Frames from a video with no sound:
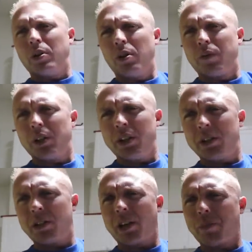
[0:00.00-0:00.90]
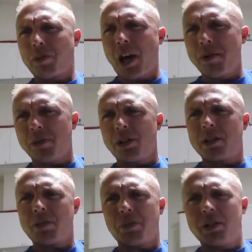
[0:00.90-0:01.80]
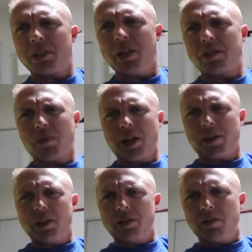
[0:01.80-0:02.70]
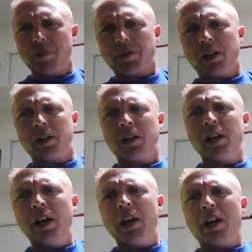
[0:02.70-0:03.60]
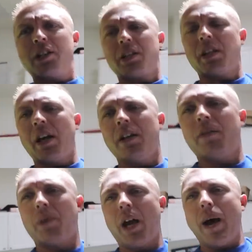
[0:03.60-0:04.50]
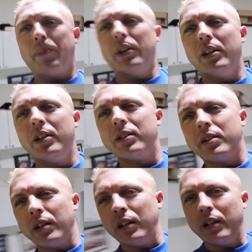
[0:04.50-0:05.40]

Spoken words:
over this, like a primer or something. So that's what I'm gonna do up there. So then what happened is